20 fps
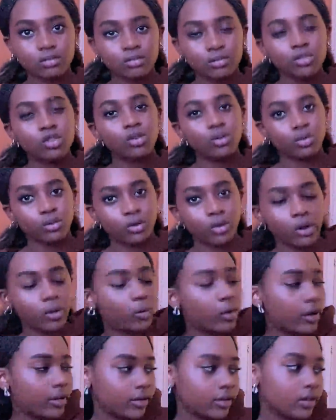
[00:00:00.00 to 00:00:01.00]
you'll know
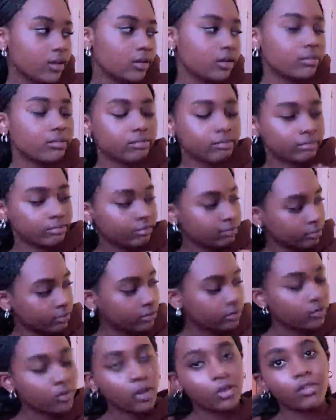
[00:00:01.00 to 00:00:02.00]
how to
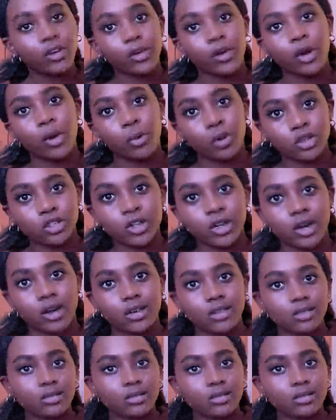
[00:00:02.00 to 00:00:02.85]
figure out what string it is.